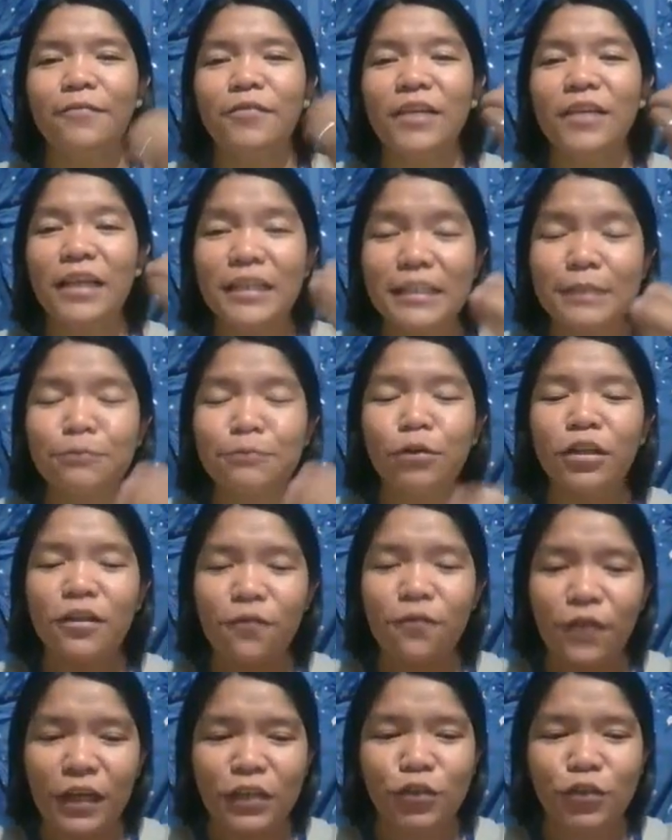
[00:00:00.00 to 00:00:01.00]
needs
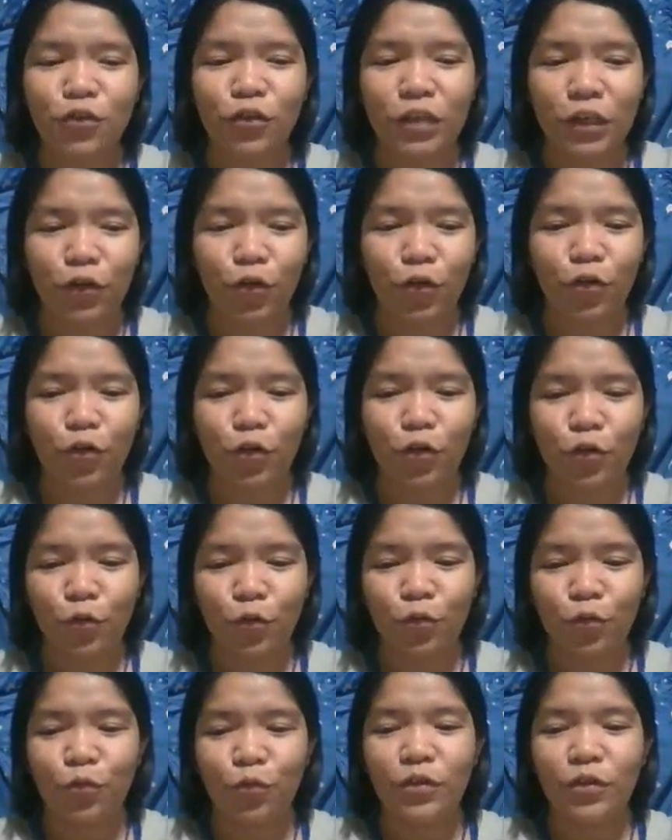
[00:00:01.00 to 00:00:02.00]
motivation in order
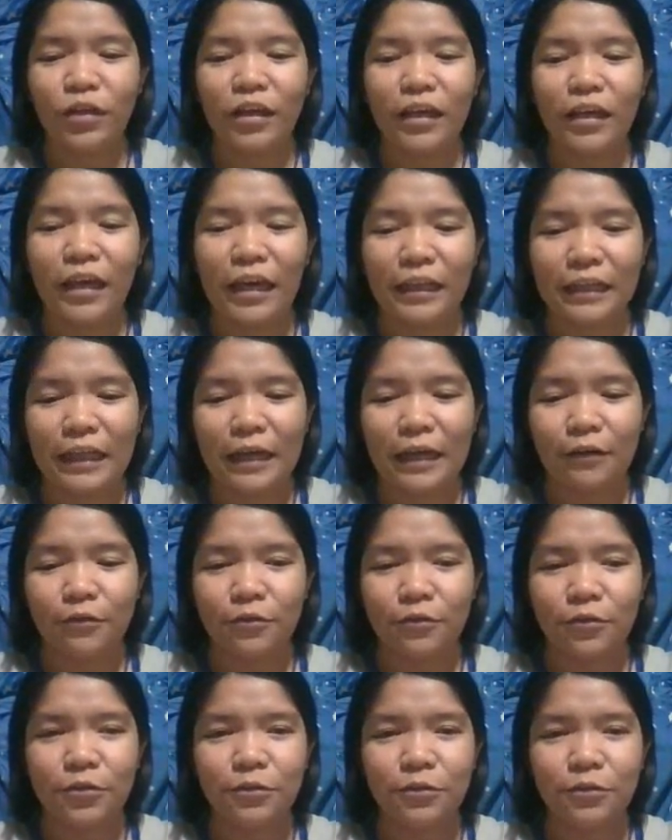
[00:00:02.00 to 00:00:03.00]
to get out.